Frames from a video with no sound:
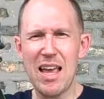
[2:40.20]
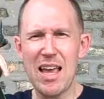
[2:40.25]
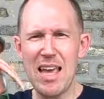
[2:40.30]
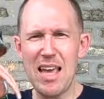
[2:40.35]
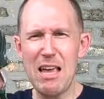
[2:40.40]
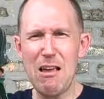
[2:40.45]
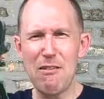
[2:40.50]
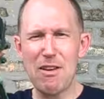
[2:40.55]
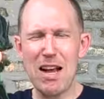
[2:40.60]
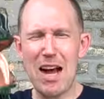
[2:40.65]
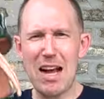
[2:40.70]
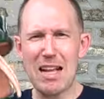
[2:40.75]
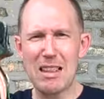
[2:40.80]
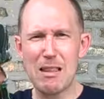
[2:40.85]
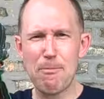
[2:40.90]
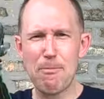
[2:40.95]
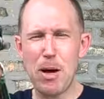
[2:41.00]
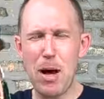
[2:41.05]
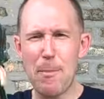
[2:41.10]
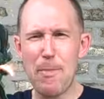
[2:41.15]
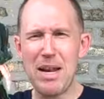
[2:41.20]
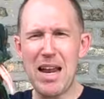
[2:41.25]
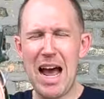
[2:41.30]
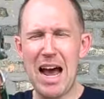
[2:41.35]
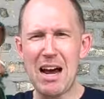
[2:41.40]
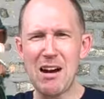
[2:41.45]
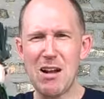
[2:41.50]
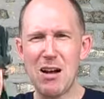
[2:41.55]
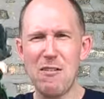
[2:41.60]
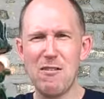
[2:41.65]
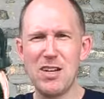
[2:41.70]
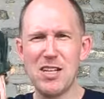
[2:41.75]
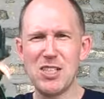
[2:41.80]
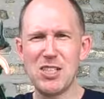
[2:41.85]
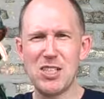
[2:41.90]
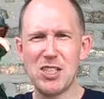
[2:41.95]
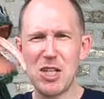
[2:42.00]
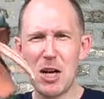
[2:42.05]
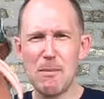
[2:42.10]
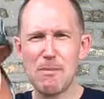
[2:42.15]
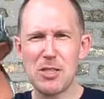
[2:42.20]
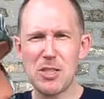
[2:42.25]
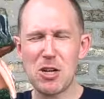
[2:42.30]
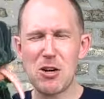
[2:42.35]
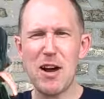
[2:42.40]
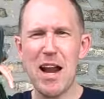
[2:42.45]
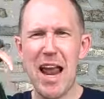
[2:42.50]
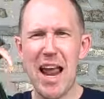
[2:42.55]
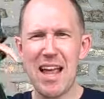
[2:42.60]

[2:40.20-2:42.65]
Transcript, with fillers: he got the puppet out of a dumpster,